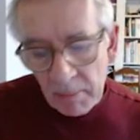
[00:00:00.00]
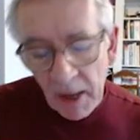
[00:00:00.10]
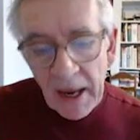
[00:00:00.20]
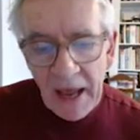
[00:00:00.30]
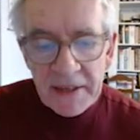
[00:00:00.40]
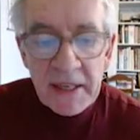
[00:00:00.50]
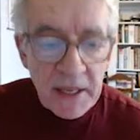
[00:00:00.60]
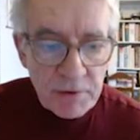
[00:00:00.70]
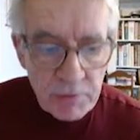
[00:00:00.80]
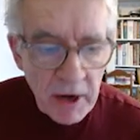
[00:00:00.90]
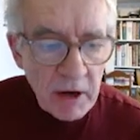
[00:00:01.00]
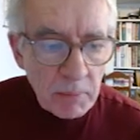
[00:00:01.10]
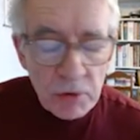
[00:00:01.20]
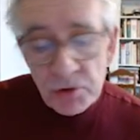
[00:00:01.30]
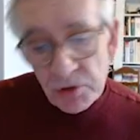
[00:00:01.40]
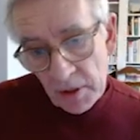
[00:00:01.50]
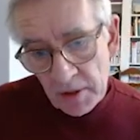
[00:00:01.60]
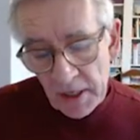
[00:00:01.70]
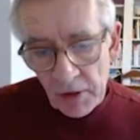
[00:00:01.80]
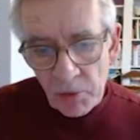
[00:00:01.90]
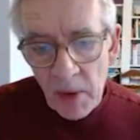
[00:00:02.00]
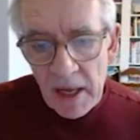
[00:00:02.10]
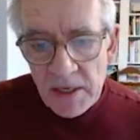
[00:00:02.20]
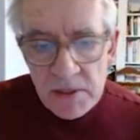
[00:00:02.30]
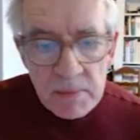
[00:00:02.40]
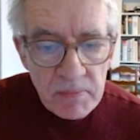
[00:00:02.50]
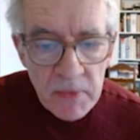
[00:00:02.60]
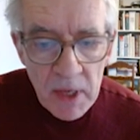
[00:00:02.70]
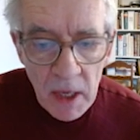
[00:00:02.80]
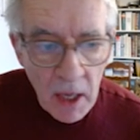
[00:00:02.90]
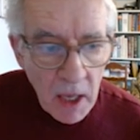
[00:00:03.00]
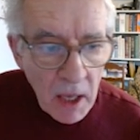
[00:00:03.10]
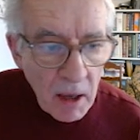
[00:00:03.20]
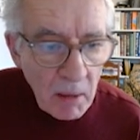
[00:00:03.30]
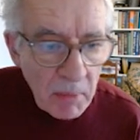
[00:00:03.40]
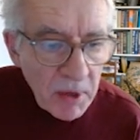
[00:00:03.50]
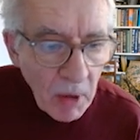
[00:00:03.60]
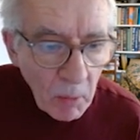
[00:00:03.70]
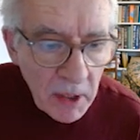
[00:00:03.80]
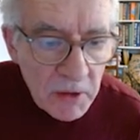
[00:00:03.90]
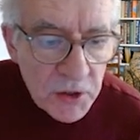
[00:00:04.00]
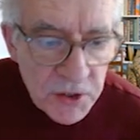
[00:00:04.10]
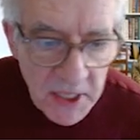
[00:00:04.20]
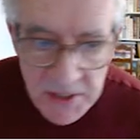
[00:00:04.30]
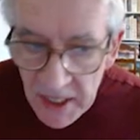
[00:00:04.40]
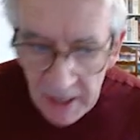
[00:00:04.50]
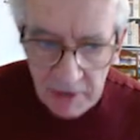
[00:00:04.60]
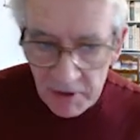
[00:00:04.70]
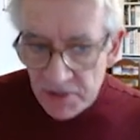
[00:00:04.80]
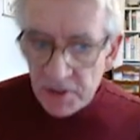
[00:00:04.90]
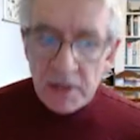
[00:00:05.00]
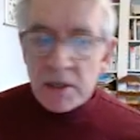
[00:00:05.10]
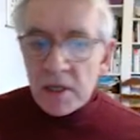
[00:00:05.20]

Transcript: by adding hidden variables and in other ways. But what I'm going to suggest here is that